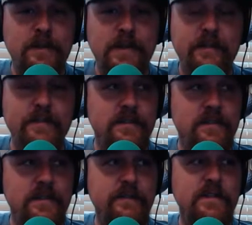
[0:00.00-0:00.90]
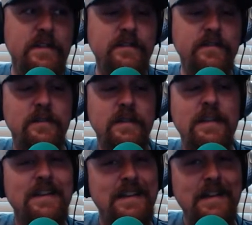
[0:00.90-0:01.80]
give us an answer.
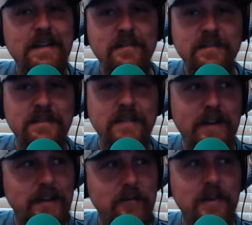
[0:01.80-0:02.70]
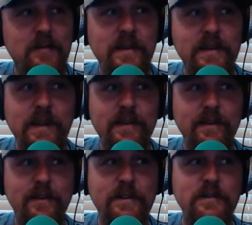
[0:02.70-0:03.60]
That answer does not need to be in Pig Latin,
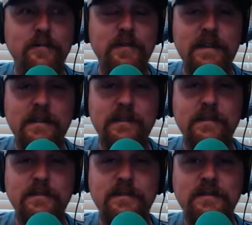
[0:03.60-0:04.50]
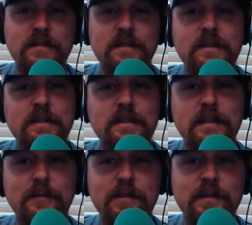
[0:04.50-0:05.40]
though. It needs to be in English.
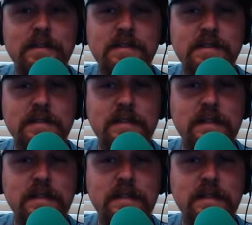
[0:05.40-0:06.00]
That way we can see,